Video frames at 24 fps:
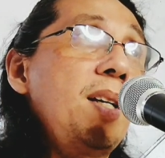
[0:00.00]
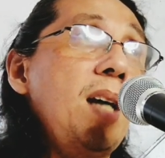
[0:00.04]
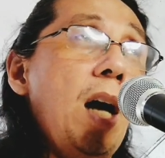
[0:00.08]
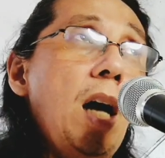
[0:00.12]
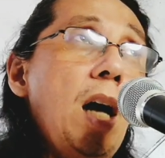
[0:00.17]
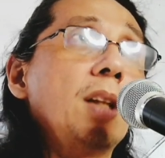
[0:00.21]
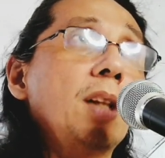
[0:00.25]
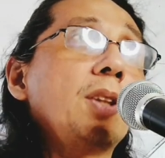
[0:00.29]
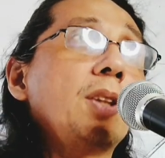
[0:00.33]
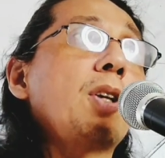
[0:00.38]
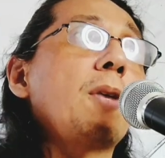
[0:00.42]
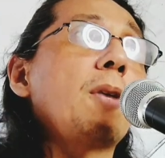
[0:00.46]

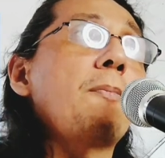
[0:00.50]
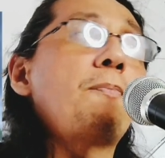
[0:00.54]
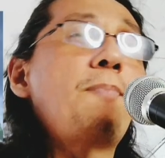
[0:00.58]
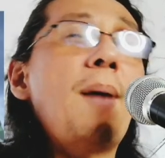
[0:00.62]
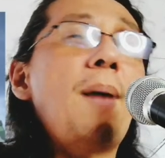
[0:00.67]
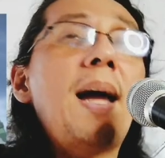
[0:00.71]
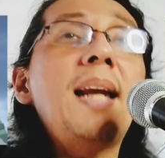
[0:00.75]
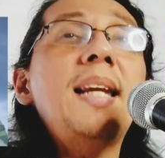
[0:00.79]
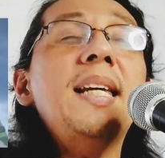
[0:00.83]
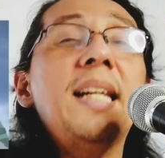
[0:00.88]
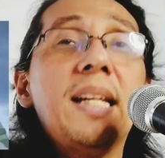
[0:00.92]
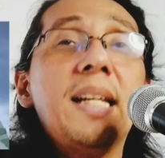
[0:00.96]

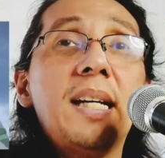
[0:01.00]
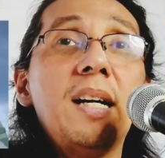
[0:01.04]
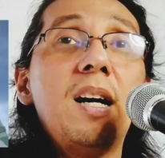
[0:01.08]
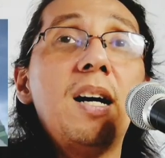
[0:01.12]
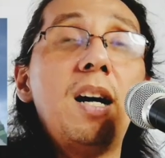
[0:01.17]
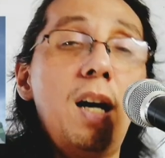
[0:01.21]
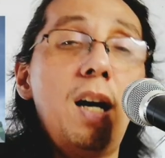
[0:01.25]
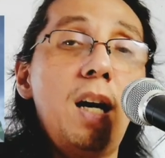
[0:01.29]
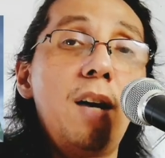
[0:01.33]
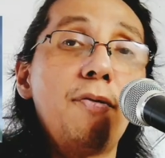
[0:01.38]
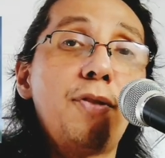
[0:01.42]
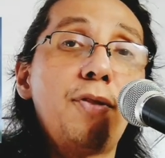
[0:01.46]
underbelly
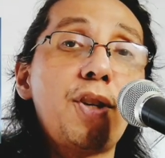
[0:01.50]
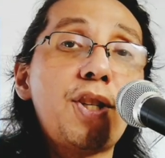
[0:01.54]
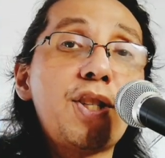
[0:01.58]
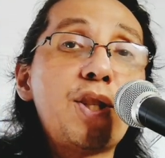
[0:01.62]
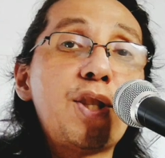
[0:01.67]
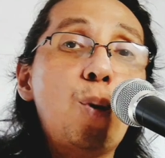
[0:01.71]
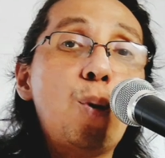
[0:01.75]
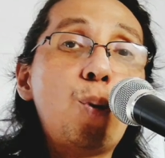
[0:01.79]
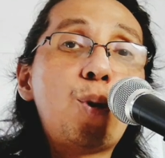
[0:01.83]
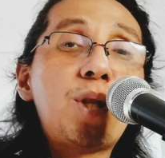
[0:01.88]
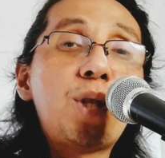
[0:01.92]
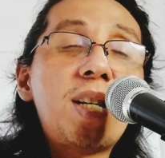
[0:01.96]
of the
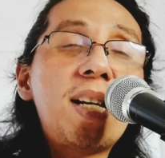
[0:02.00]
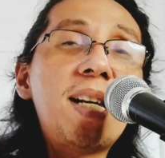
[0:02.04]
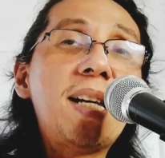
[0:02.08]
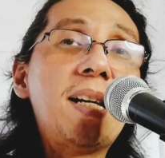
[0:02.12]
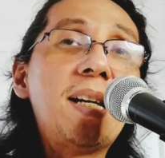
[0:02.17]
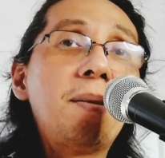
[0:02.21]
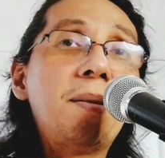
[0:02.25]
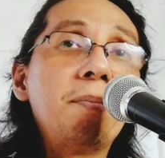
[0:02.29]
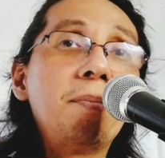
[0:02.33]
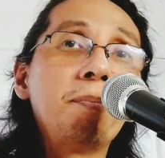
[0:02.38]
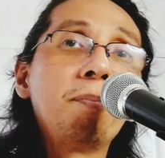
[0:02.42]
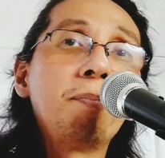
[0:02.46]
Snow Sea.
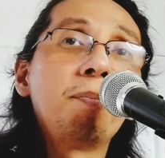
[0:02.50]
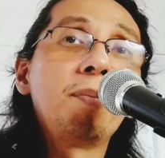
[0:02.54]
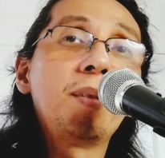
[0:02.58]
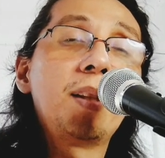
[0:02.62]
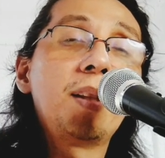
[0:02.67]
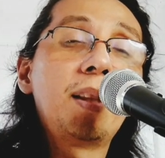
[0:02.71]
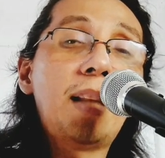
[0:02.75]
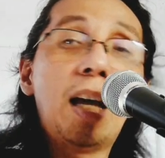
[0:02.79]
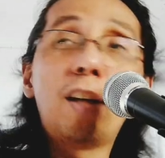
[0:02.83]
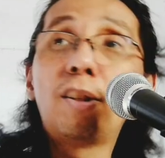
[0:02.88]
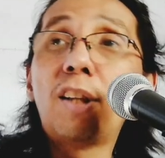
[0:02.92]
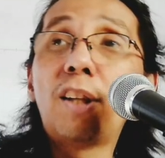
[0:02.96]

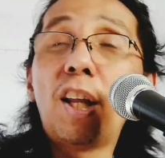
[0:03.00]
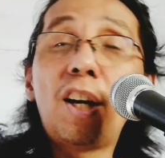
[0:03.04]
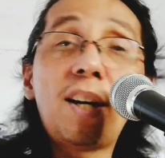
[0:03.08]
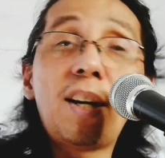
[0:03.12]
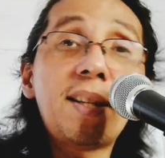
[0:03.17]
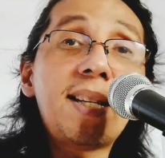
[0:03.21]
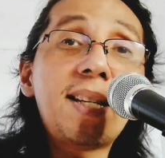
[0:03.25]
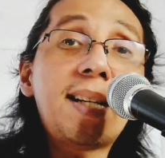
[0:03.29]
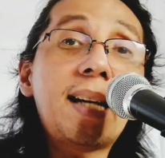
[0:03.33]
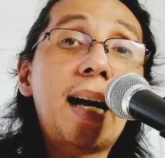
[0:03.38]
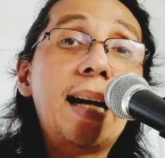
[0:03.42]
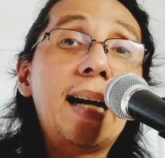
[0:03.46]
Lalo na
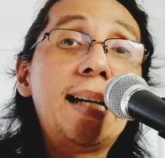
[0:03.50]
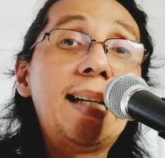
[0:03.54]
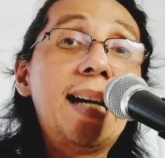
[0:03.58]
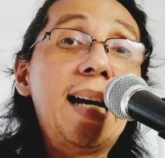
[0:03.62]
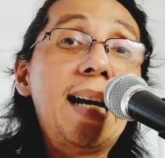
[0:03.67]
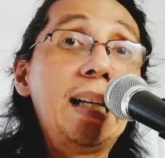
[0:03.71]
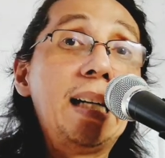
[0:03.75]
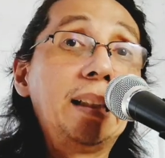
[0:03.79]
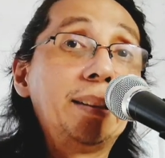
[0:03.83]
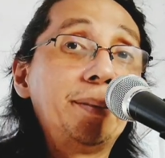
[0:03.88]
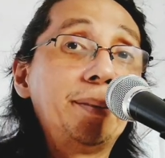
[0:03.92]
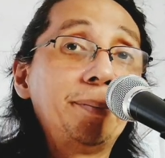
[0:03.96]
si
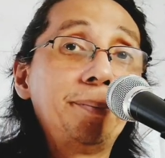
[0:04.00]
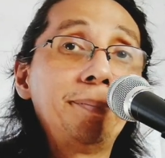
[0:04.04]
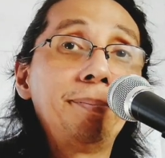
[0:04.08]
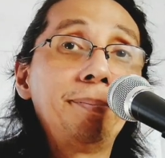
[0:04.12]
Kaina.